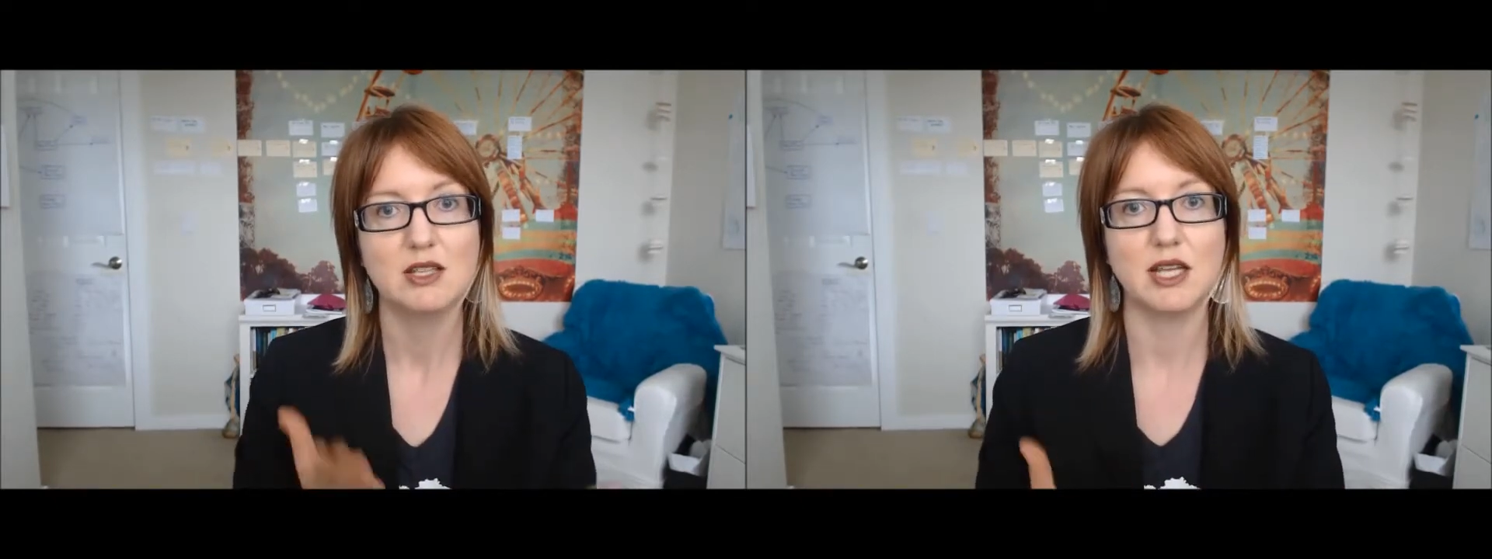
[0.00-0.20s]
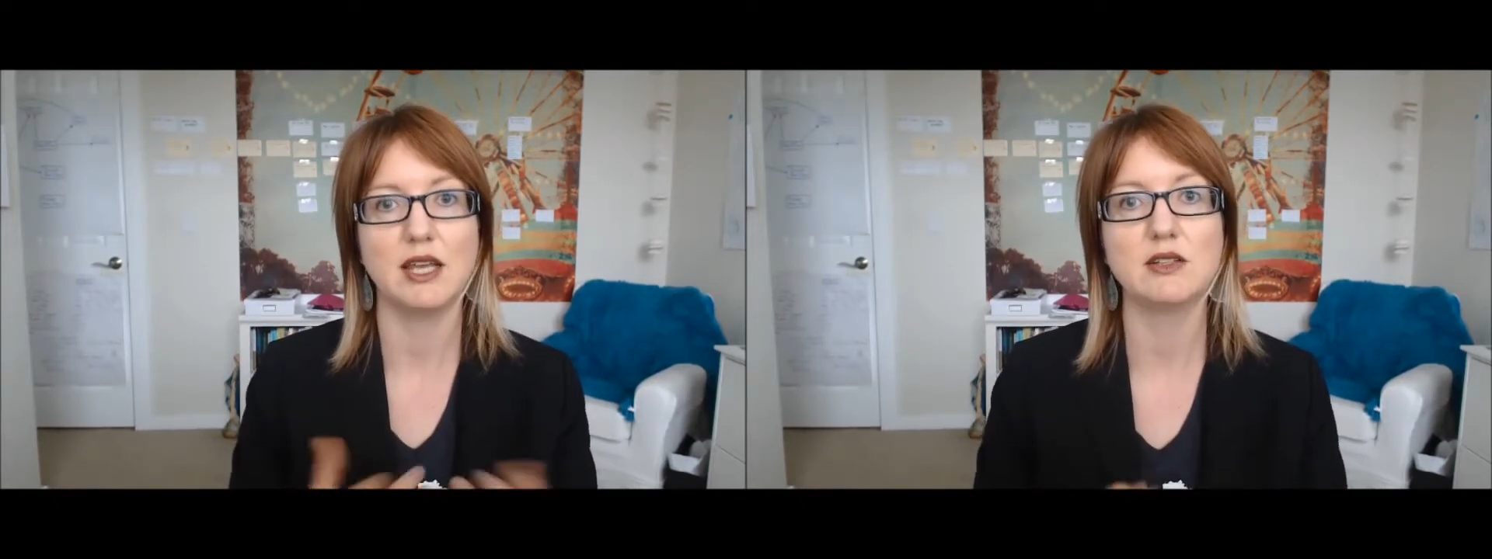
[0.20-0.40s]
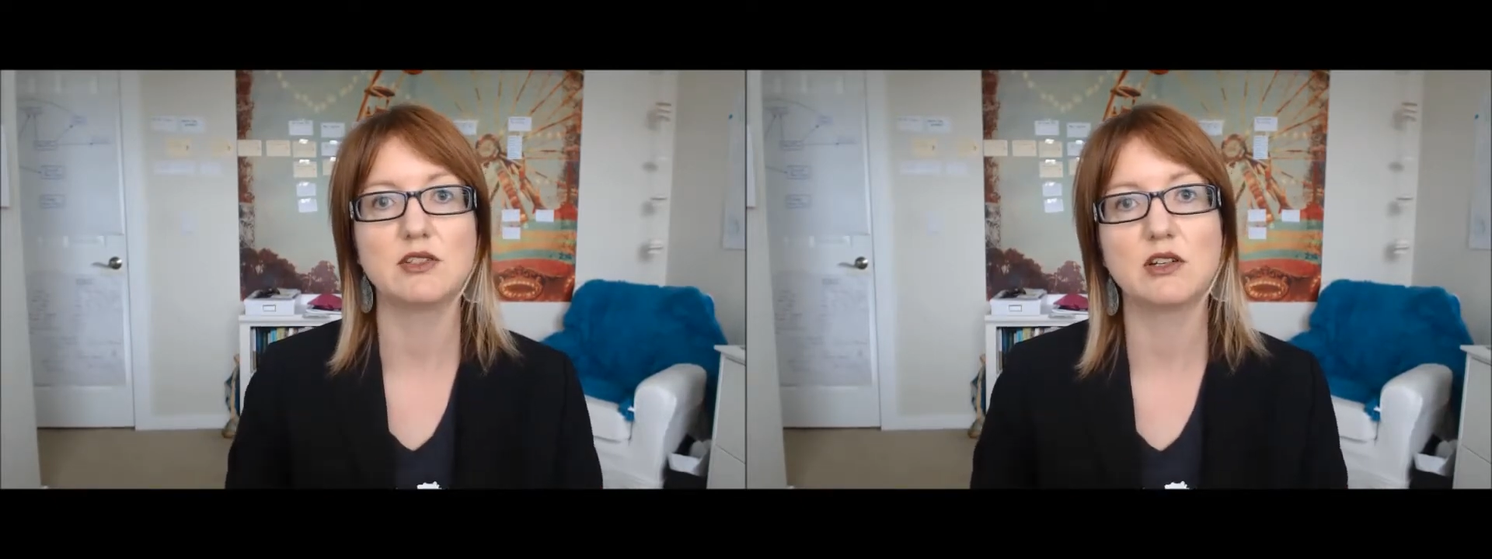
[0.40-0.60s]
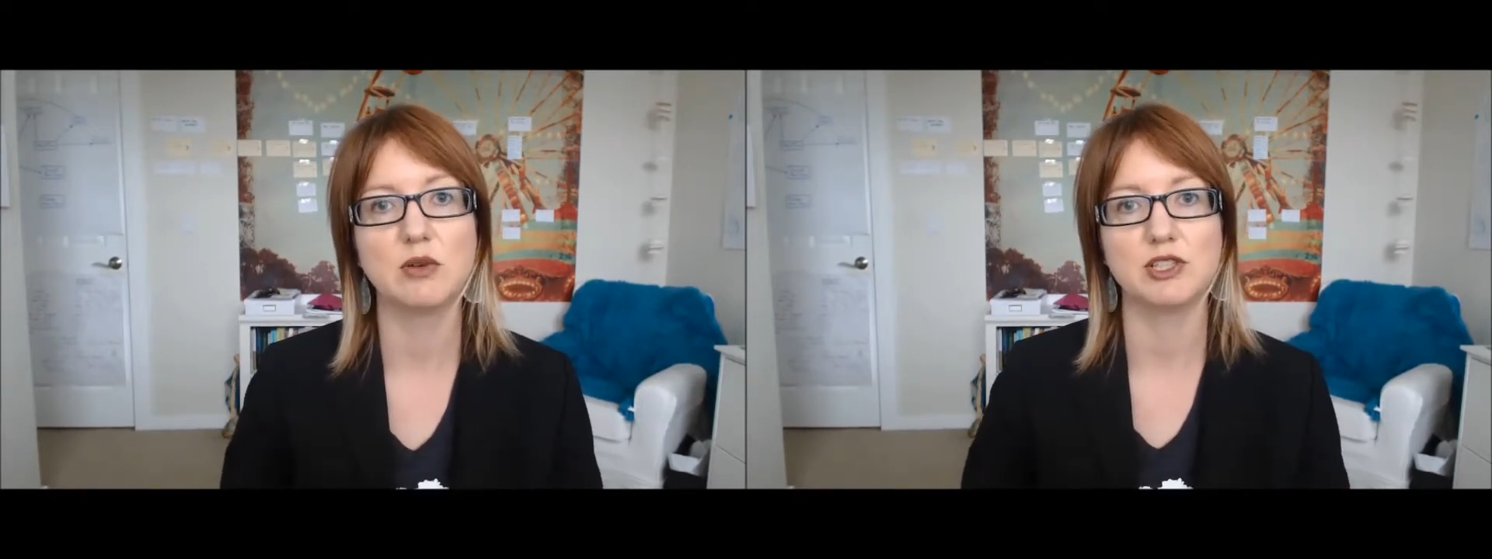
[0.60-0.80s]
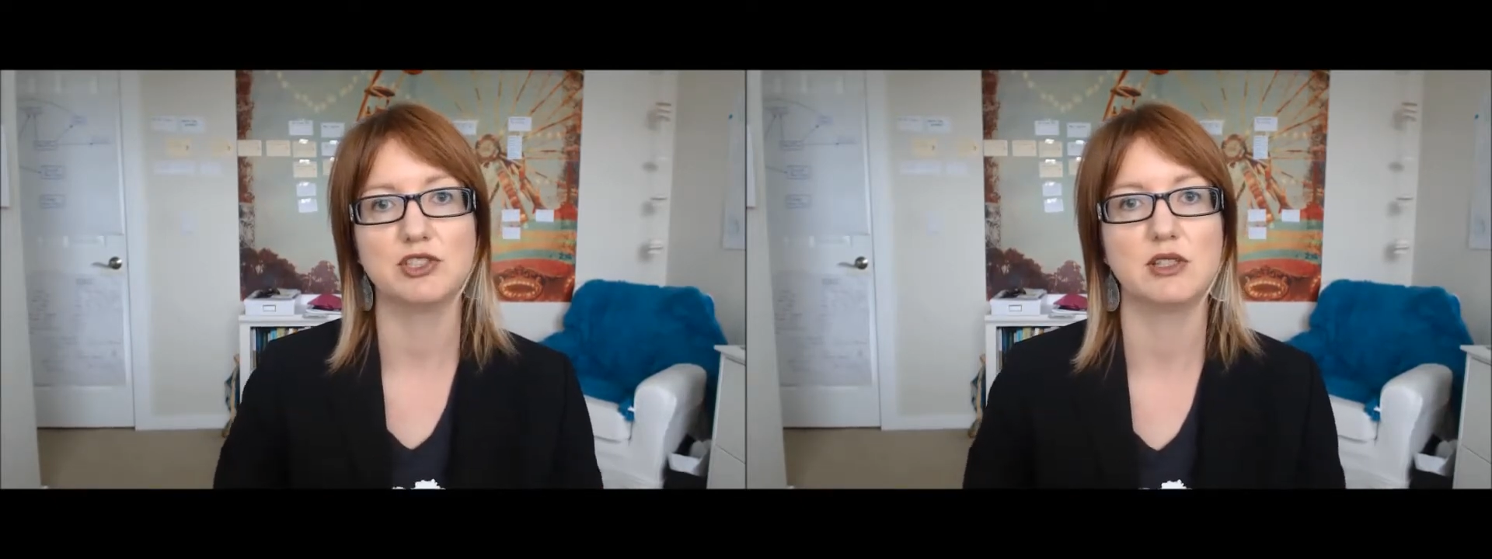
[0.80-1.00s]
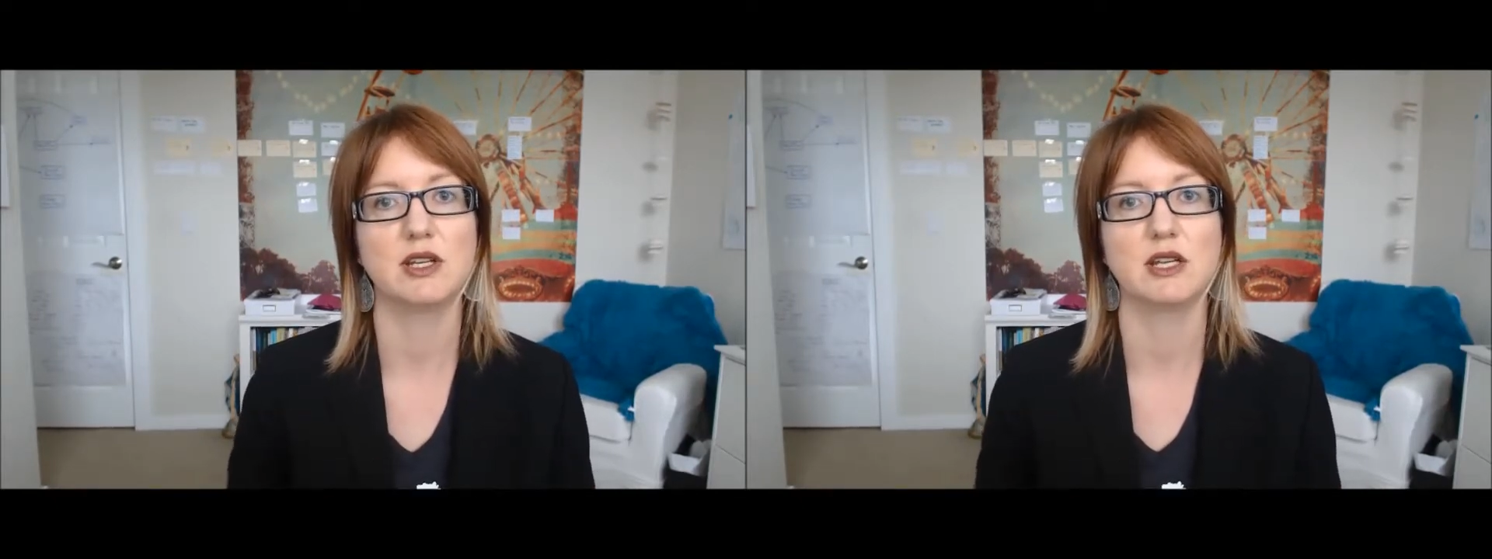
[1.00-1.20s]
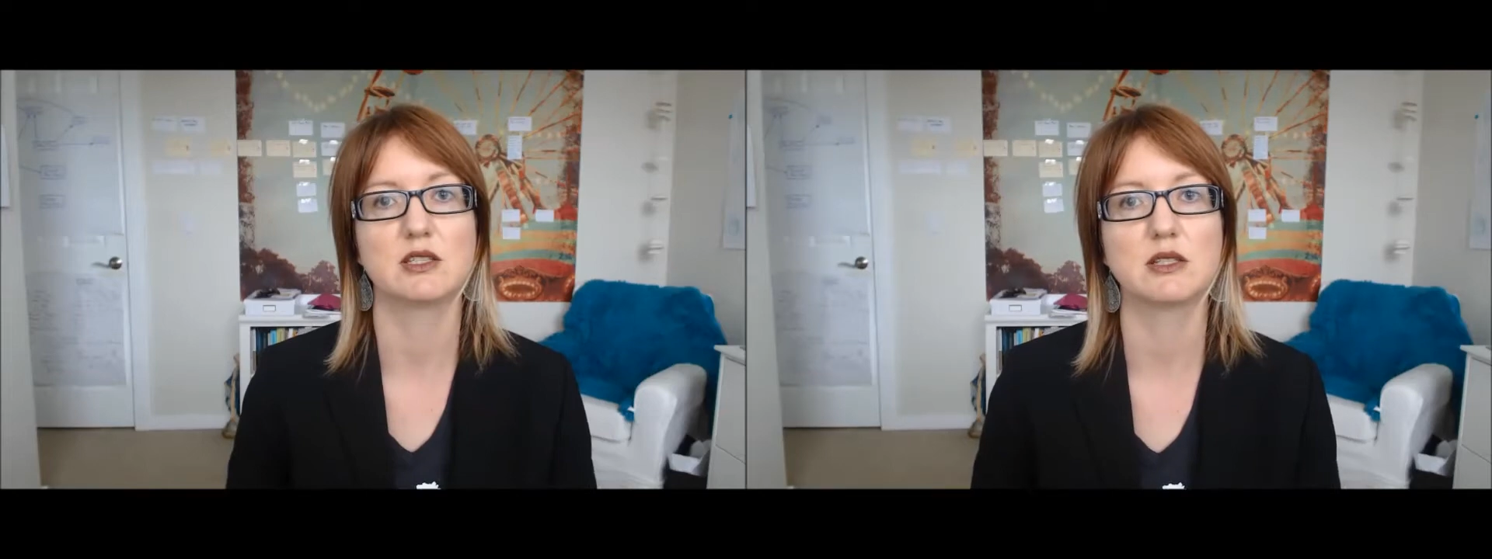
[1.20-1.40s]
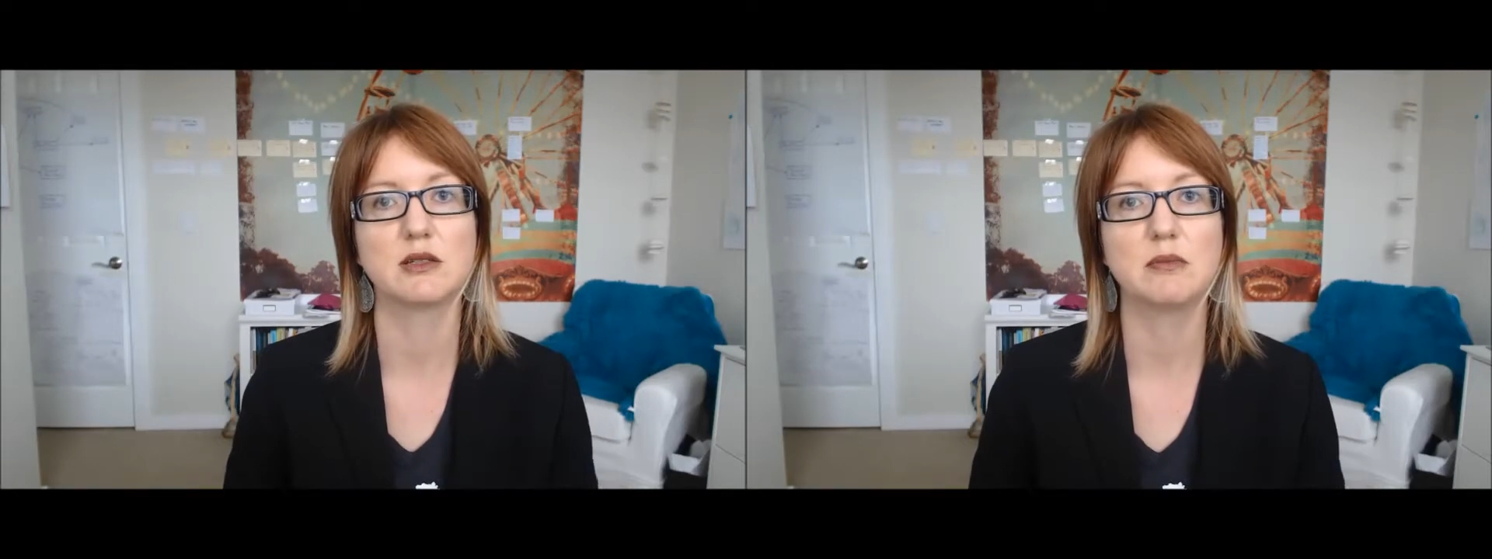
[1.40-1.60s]
to answer a question that
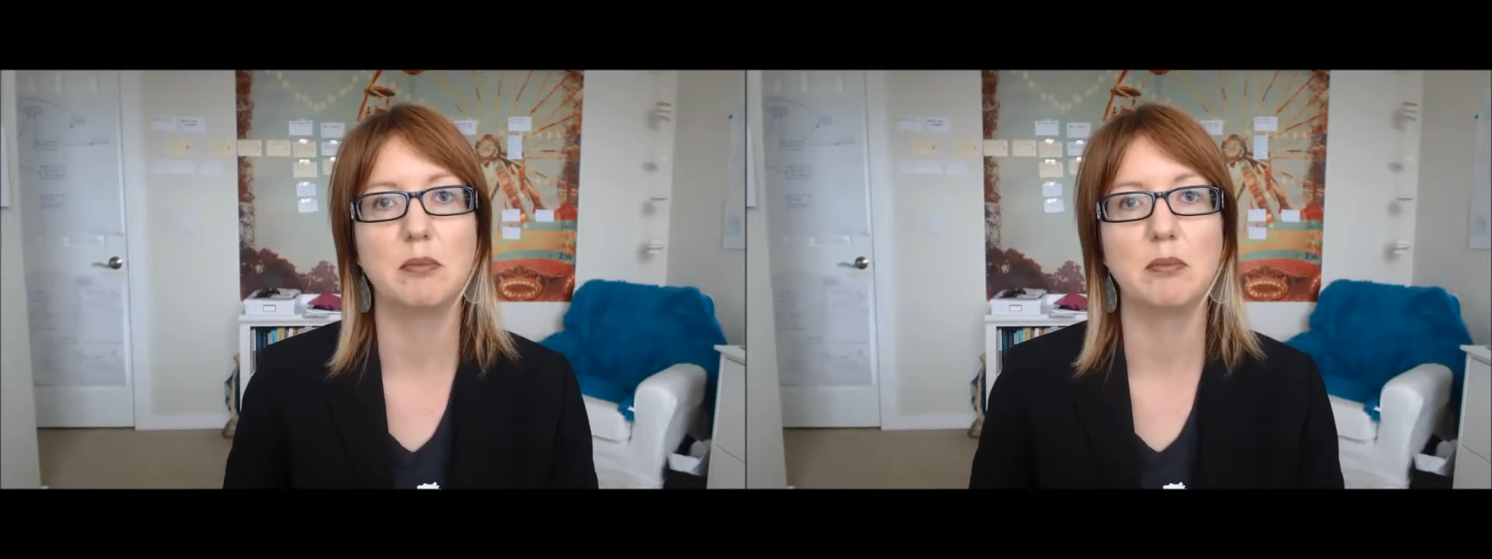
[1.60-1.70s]
has